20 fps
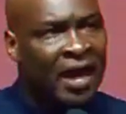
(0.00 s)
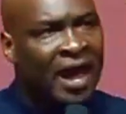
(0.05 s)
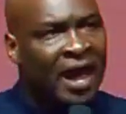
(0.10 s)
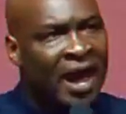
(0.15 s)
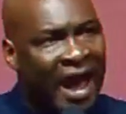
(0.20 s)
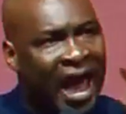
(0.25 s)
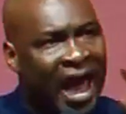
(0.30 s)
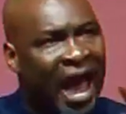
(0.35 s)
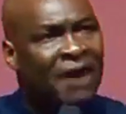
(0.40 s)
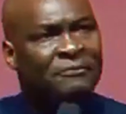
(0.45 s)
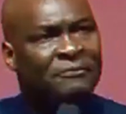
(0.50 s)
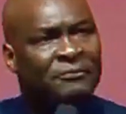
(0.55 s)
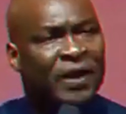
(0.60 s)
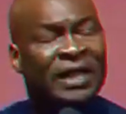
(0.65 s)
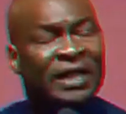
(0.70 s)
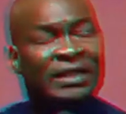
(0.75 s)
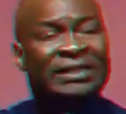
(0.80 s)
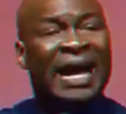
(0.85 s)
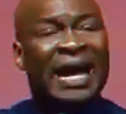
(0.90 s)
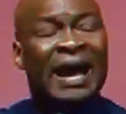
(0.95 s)

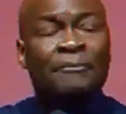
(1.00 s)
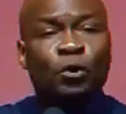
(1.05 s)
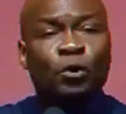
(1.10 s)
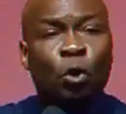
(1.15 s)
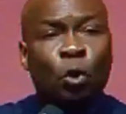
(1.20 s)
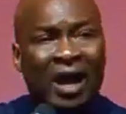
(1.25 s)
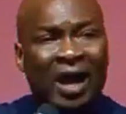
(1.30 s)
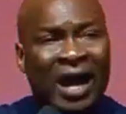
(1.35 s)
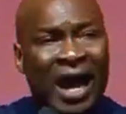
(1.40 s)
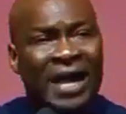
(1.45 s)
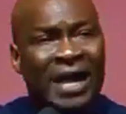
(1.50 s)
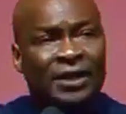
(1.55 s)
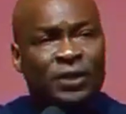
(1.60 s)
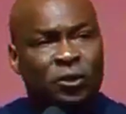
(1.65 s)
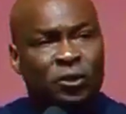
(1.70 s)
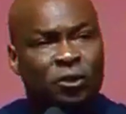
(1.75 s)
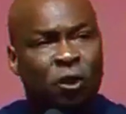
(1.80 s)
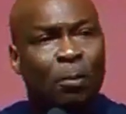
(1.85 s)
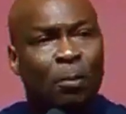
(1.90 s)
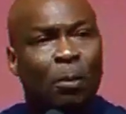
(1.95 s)
Every time you catch
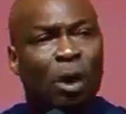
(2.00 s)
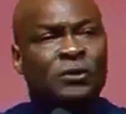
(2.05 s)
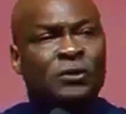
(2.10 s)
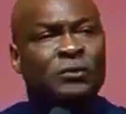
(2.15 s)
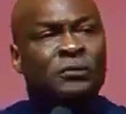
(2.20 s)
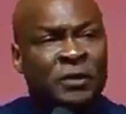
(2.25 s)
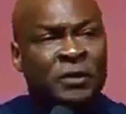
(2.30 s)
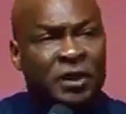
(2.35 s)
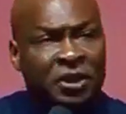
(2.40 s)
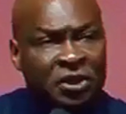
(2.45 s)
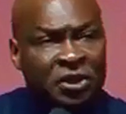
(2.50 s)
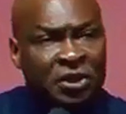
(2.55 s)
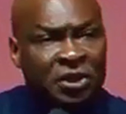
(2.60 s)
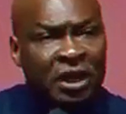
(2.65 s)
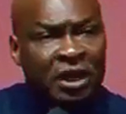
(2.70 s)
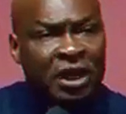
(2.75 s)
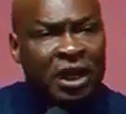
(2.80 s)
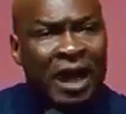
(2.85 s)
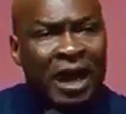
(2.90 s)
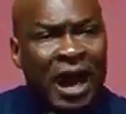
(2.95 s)
so much fish
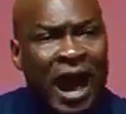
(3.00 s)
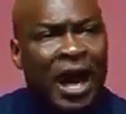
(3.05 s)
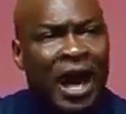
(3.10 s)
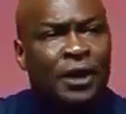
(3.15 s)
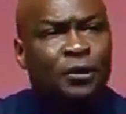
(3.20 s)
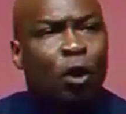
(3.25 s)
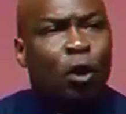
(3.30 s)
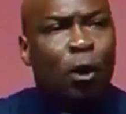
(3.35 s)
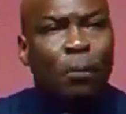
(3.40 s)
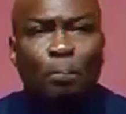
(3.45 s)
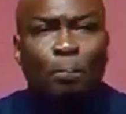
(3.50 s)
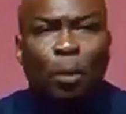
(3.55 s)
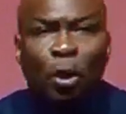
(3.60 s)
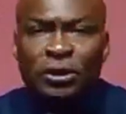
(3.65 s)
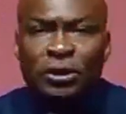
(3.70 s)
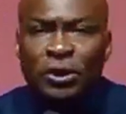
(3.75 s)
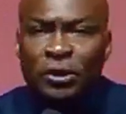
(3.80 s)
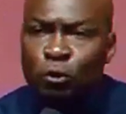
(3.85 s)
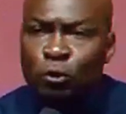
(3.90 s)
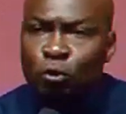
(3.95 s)
and your
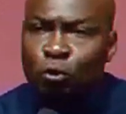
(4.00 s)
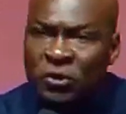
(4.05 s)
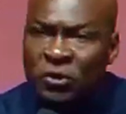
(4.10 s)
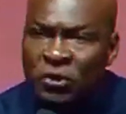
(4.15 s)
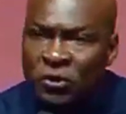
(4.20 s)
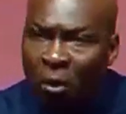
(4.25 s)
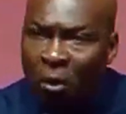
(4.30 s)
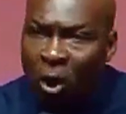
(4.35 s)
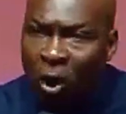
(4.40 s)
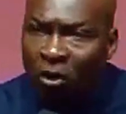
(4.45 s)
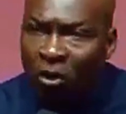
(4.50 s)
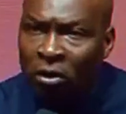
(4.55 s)
boat is too small,